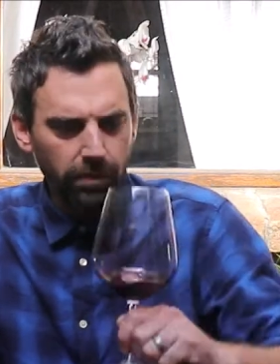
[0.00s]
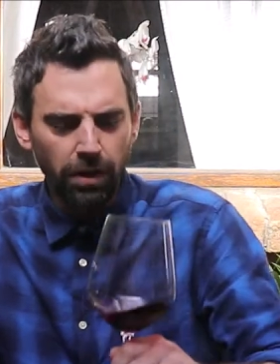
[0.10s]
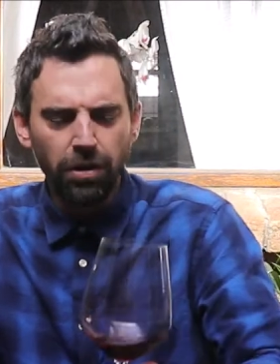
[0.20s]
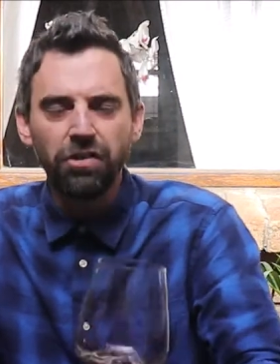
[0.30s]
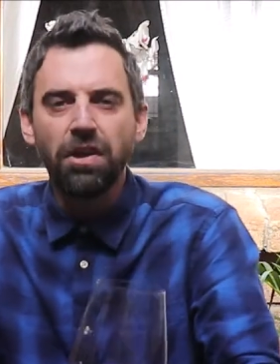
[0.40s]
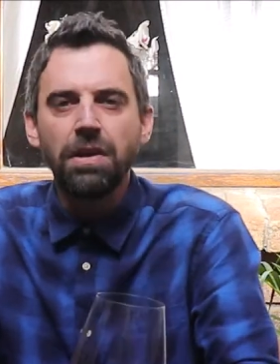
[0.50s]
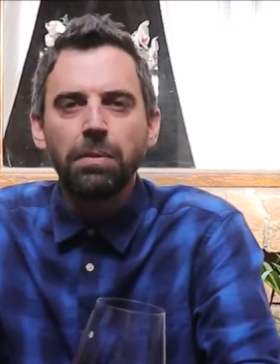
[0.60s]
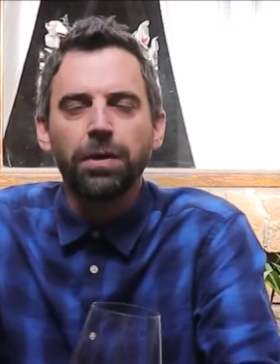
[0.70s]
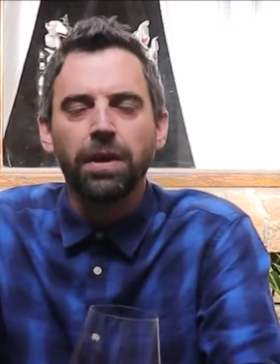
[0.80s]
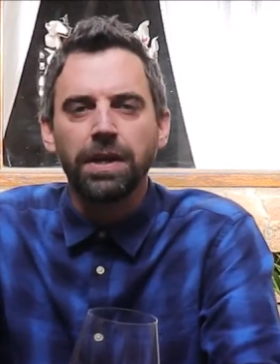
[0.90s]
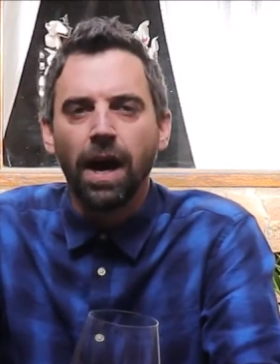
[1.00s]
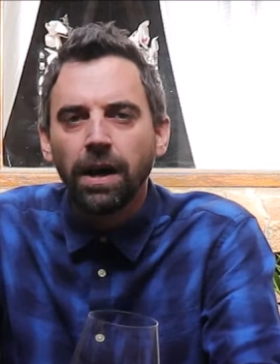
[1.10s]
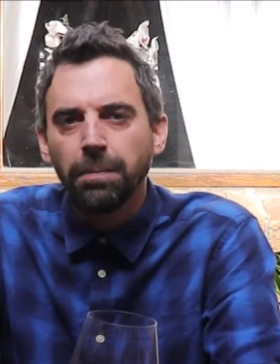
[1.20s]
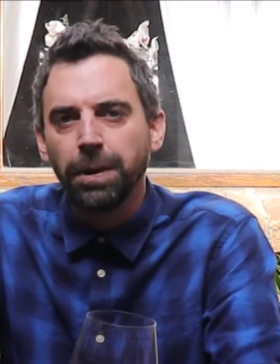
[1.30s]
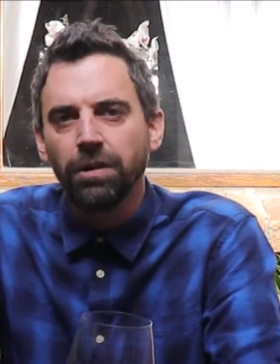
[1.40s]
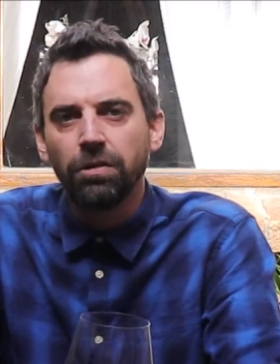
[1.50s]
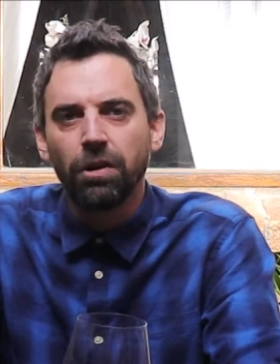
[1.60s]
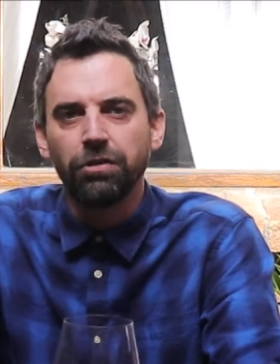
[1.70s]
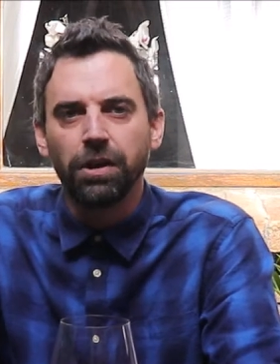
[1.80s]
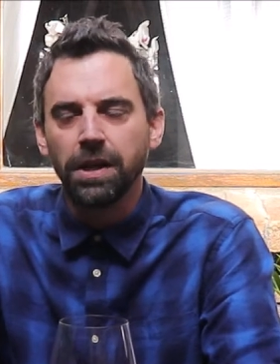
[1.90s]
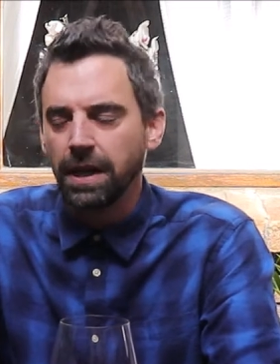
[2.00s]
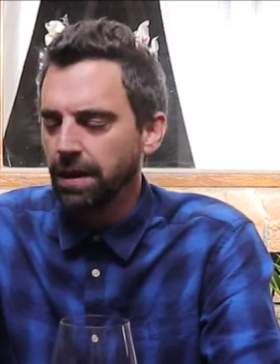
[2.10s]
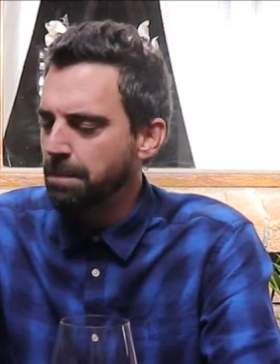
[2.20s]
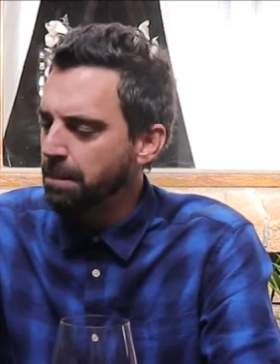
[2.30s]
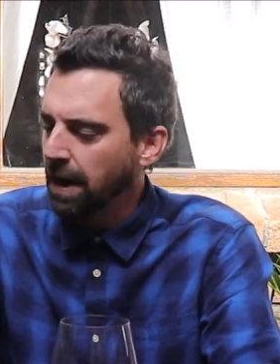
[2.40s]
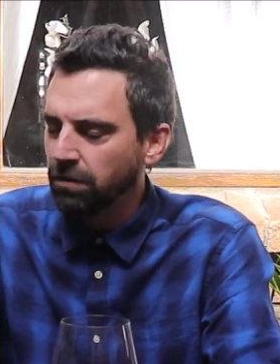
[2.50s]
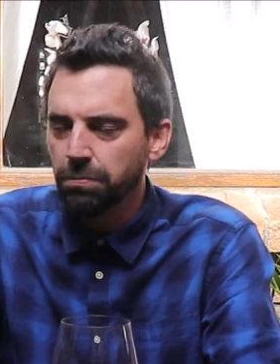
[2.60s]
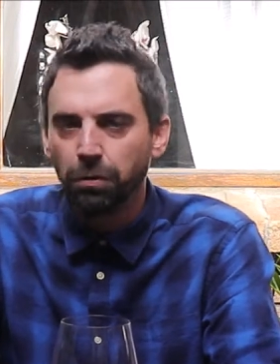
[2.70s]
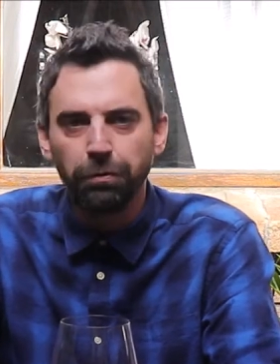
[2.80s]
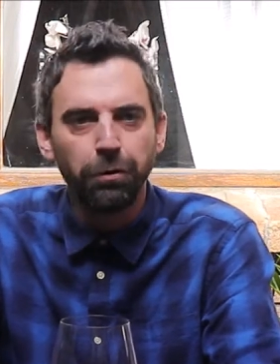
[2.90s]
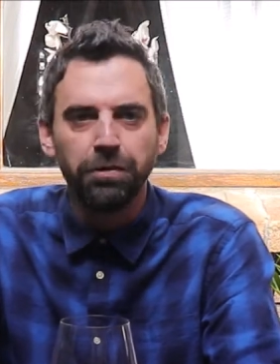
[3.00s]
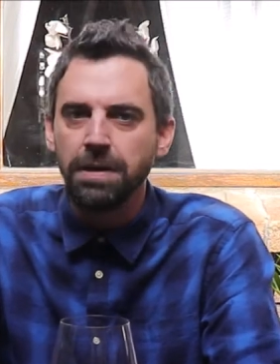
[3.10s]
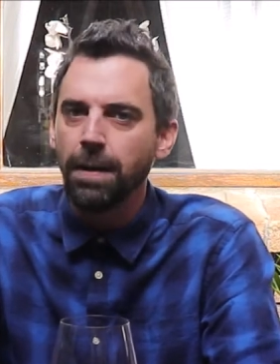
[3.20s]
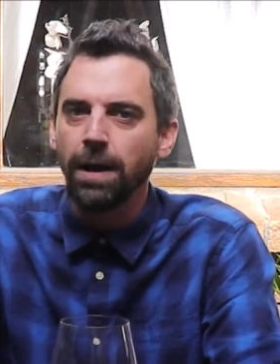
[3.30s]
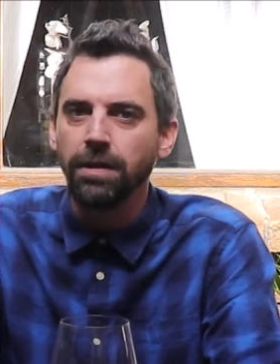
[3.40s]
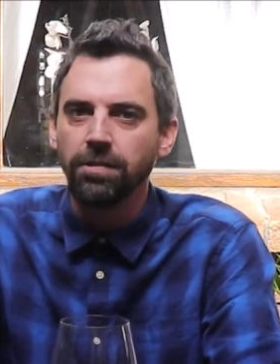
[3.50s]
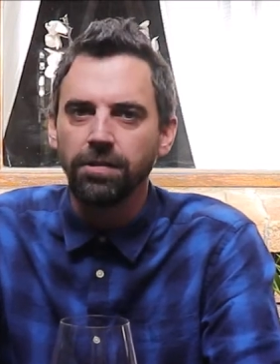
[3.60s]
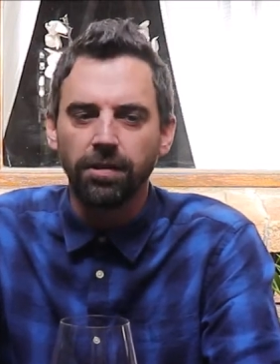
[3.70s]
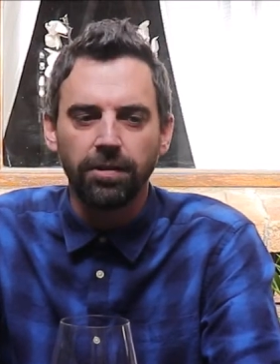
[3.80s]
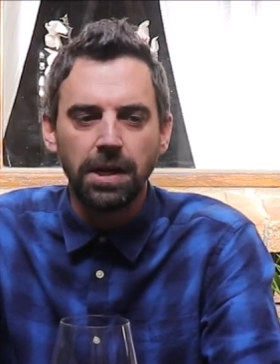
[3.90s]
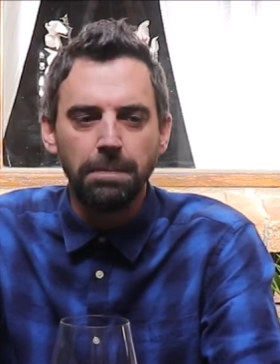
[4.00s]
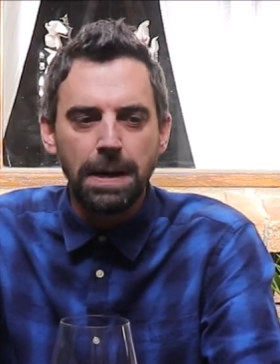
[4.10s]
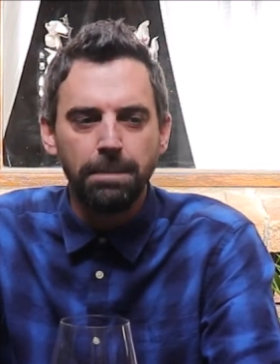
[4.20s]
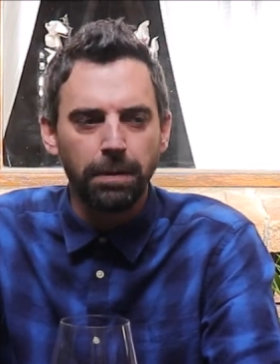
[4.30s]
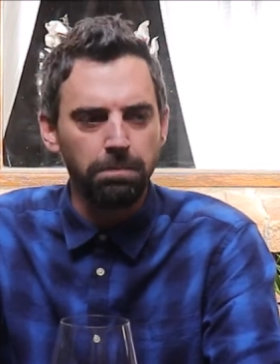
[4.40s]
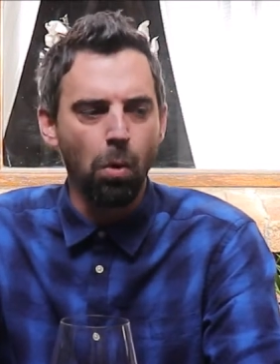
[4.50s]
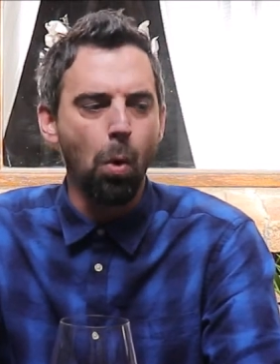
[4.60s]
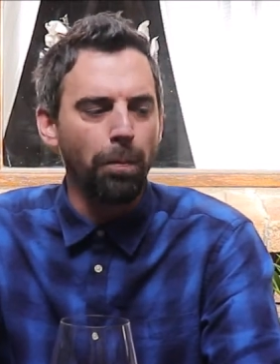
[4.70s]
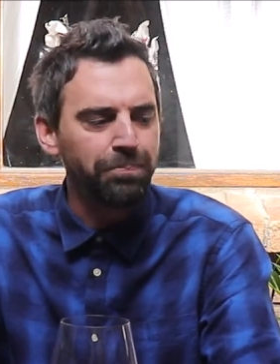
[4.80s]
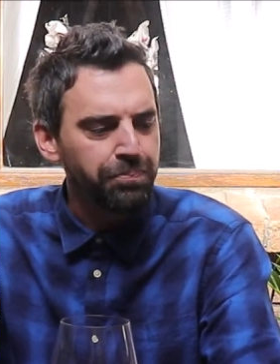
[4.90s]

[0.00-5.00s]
You know, generally with a younger Pinotage, you're going to get a much more fruity palate. It's going to be a bit more,